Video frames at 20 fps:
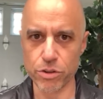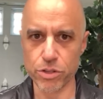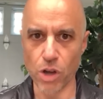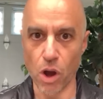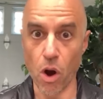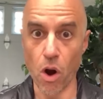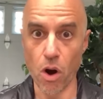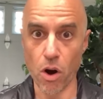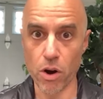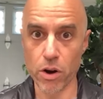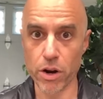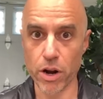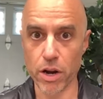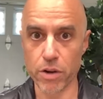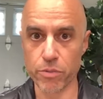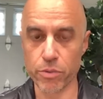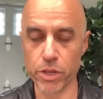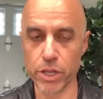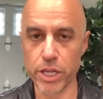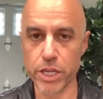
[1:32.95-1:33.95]
hard on
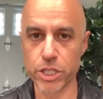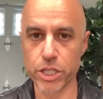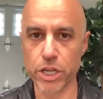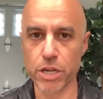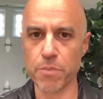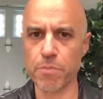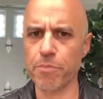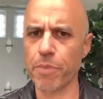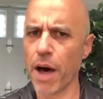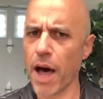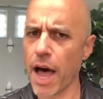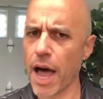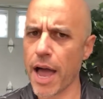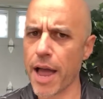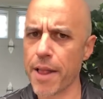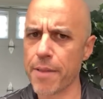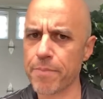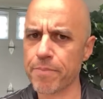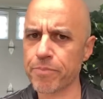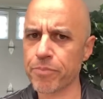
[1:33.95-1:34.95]
religion, but